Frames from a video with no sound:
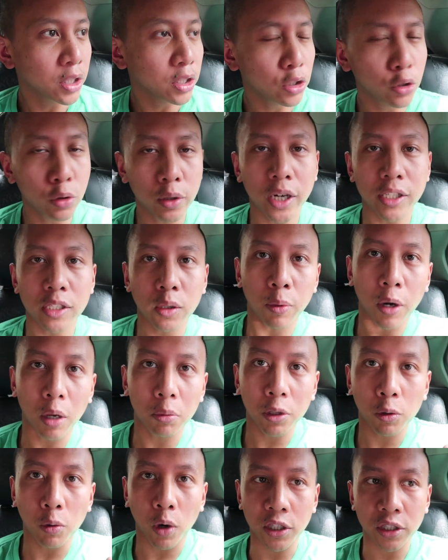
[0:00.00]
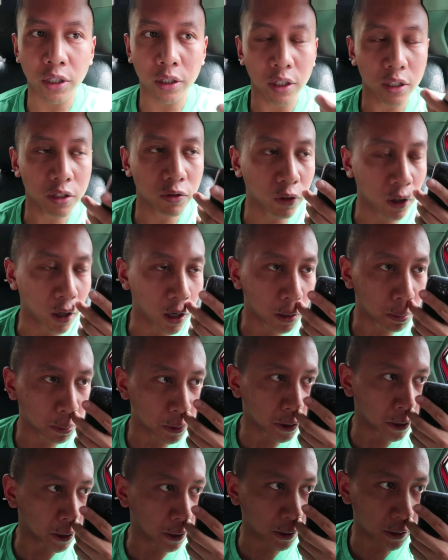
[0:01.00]
you guys are probably watching this vlog
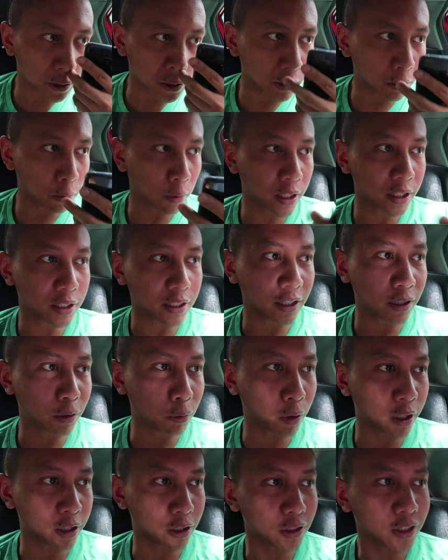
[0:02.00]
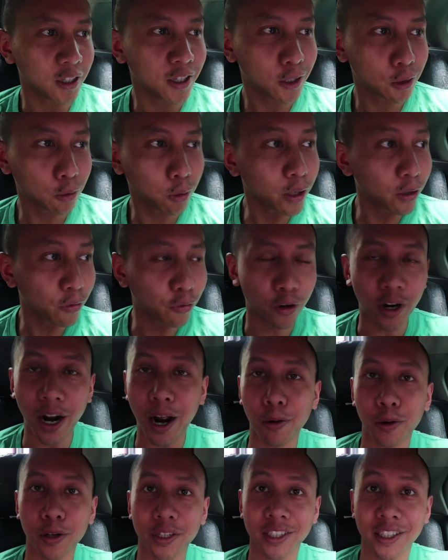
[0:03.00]
because you want to see what 24
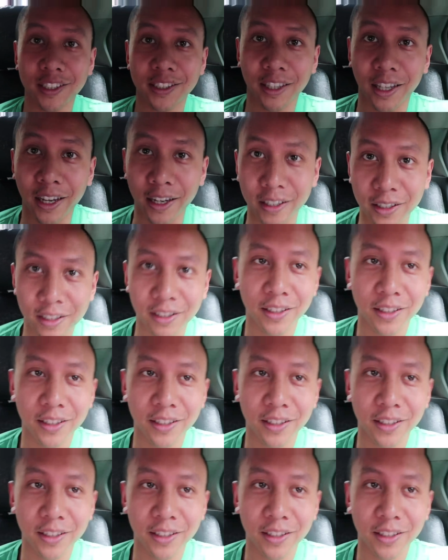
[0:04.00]
hours is like